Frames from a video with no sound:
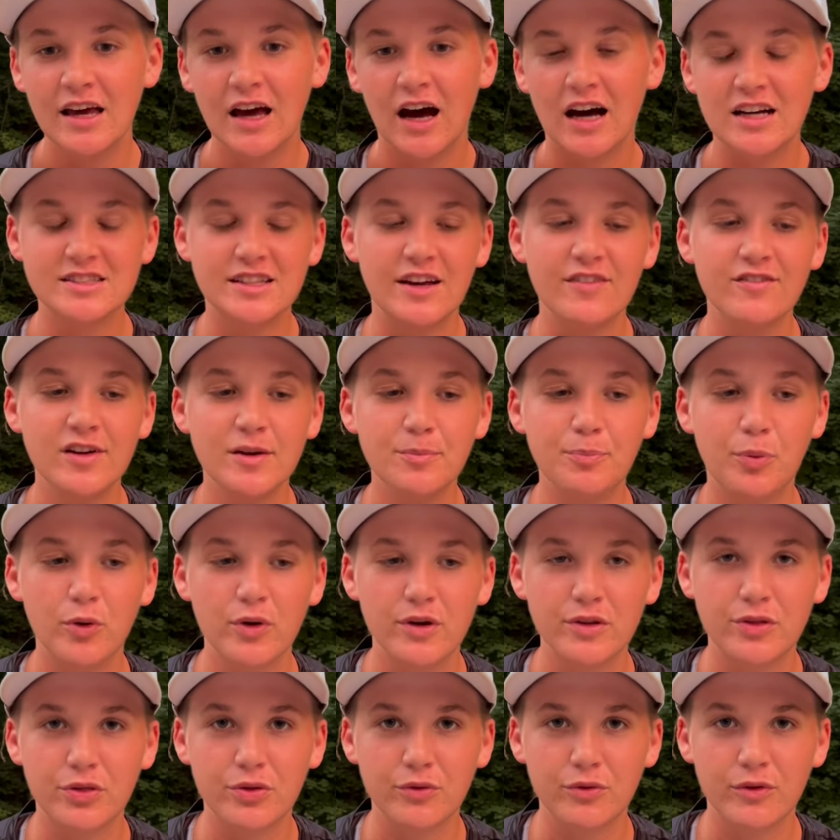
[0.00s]
a
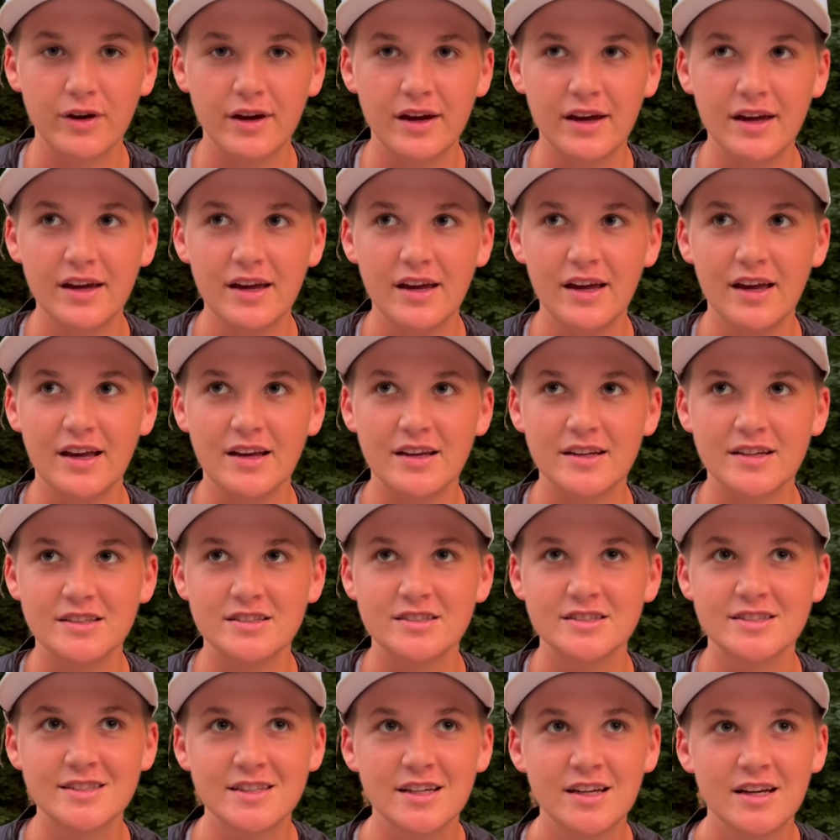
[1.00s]
70.3
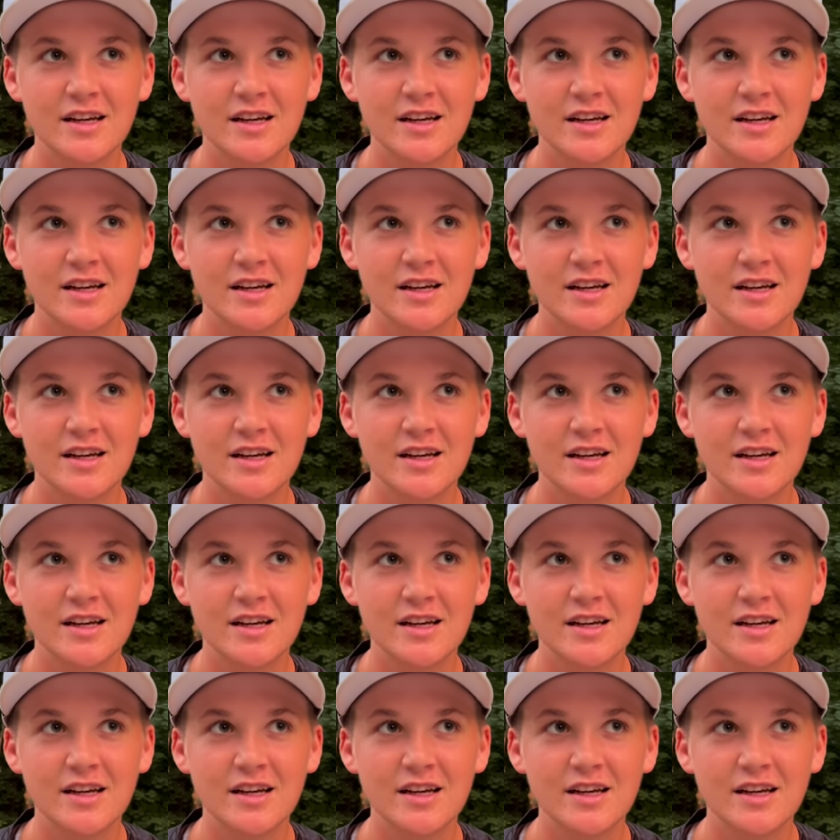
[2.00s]
is